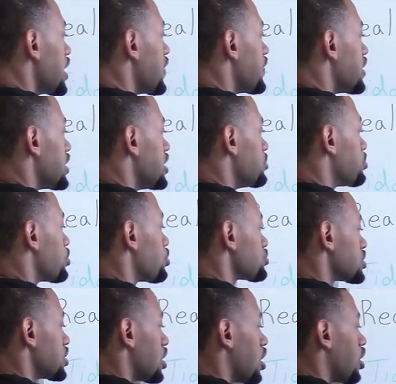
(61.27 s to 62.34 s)
And then he
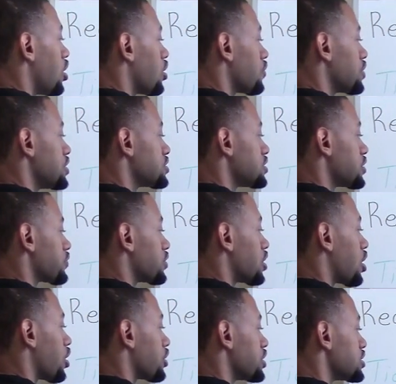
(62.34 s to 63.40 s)
pulls in all these
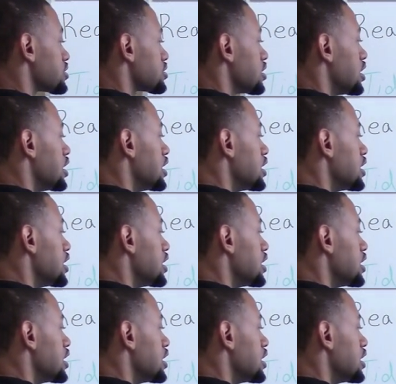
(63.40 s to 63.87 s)
different artists